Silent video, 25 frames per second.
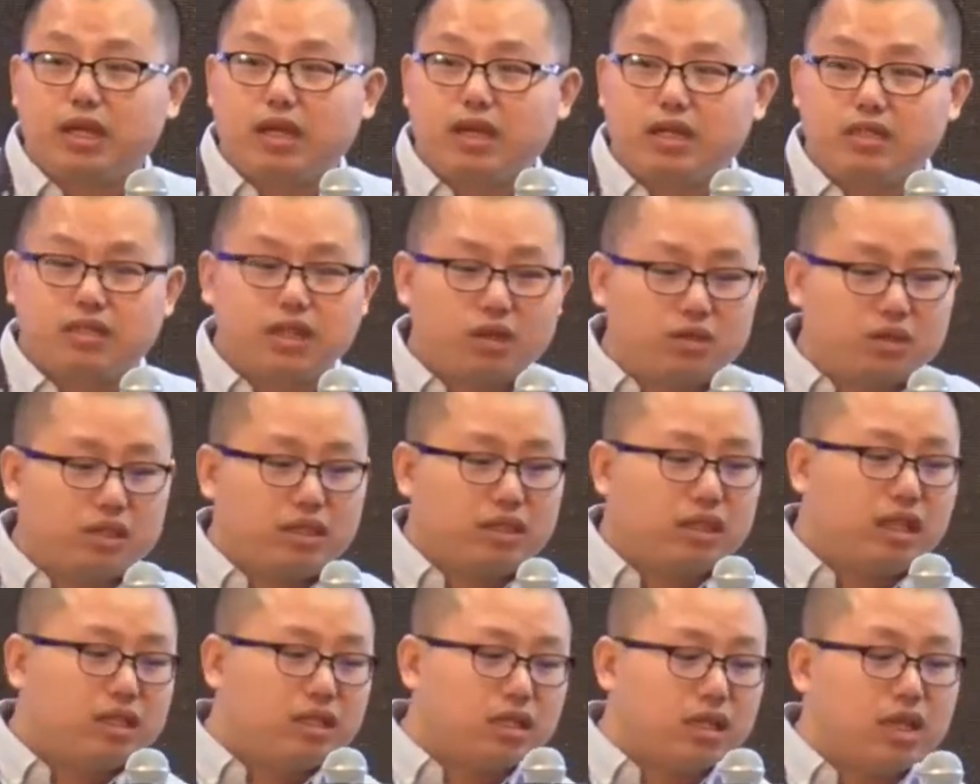to
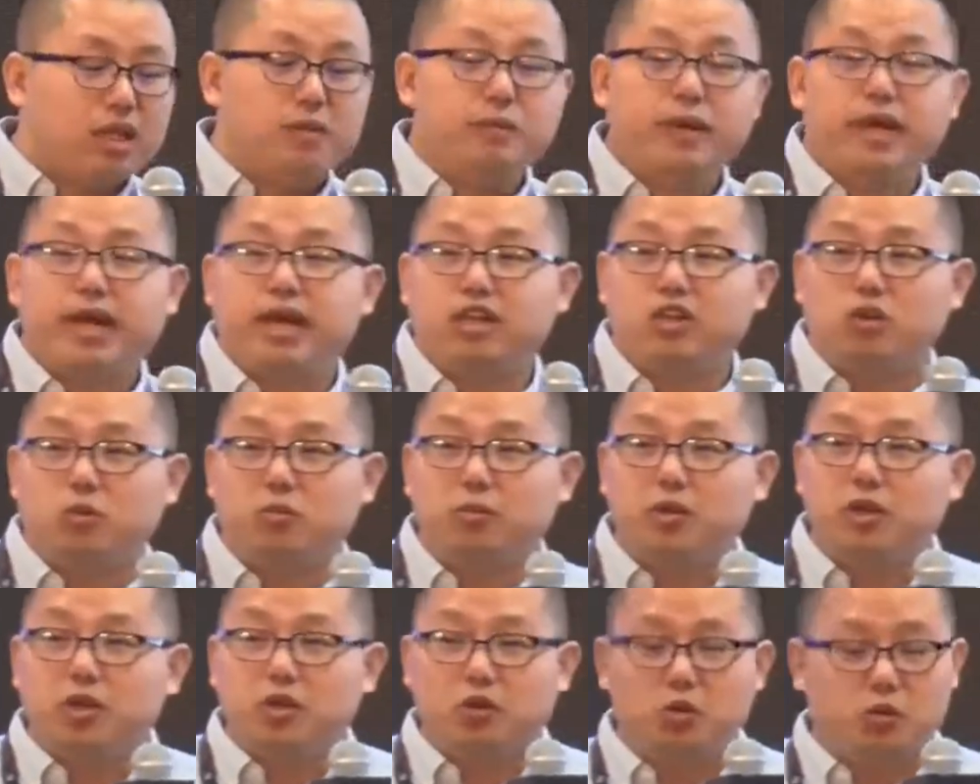check out the UV
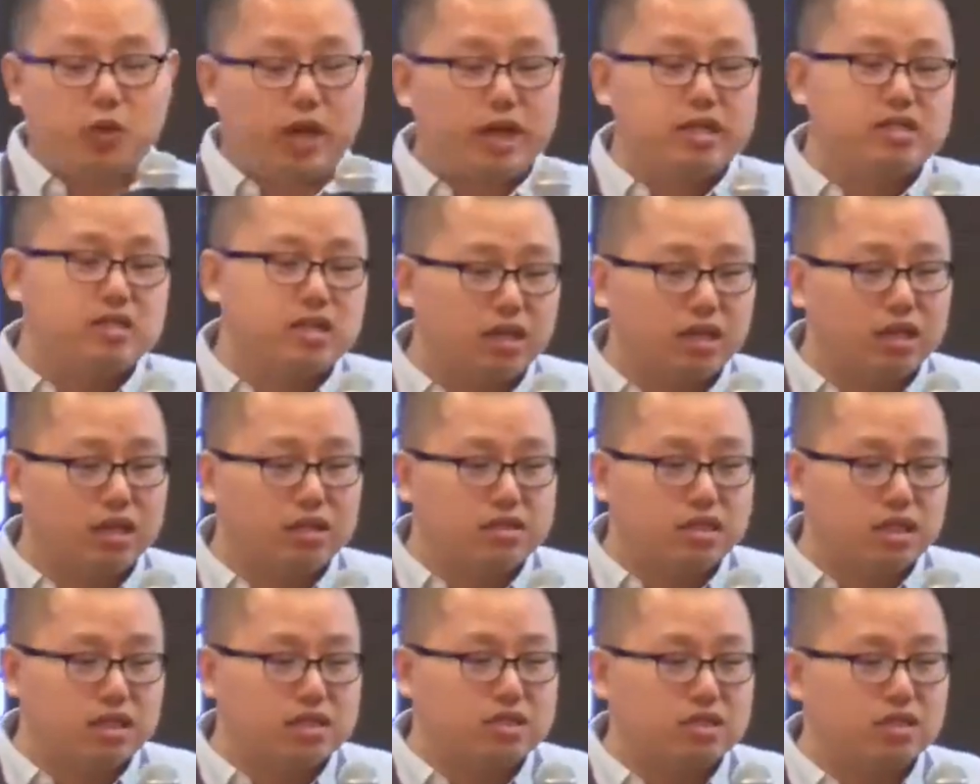data on
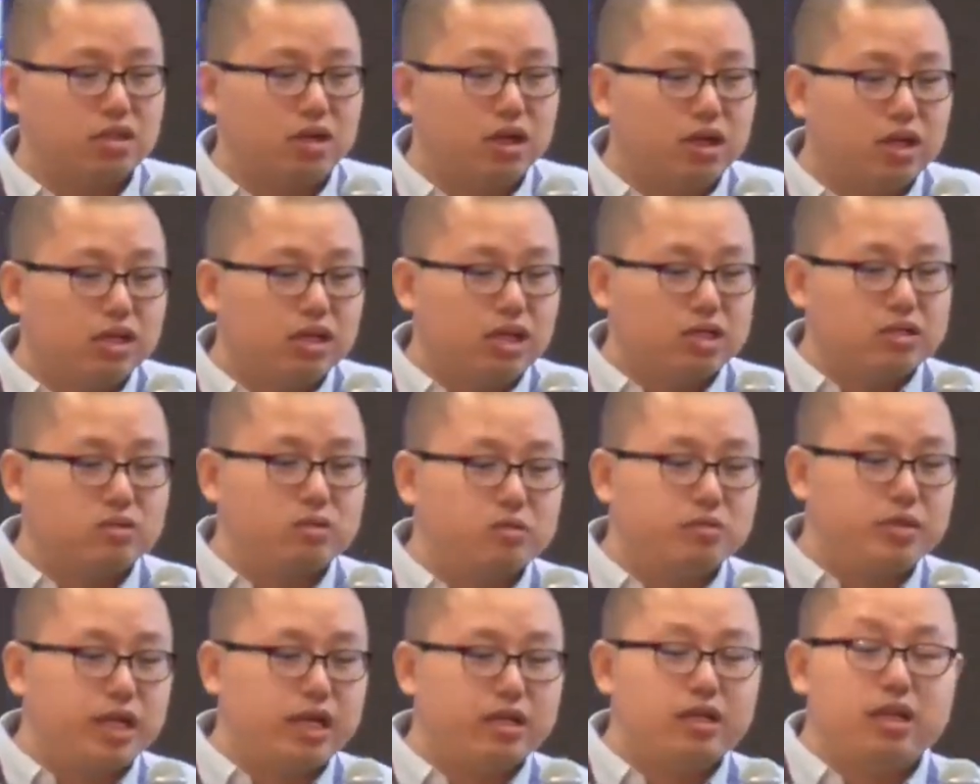the online
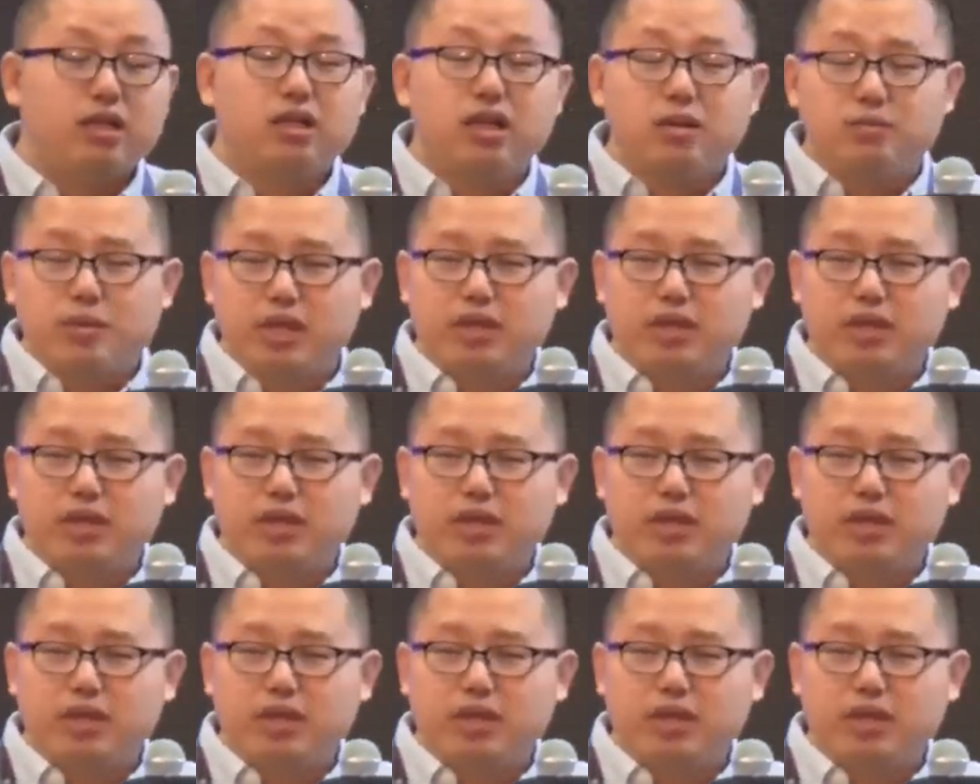database.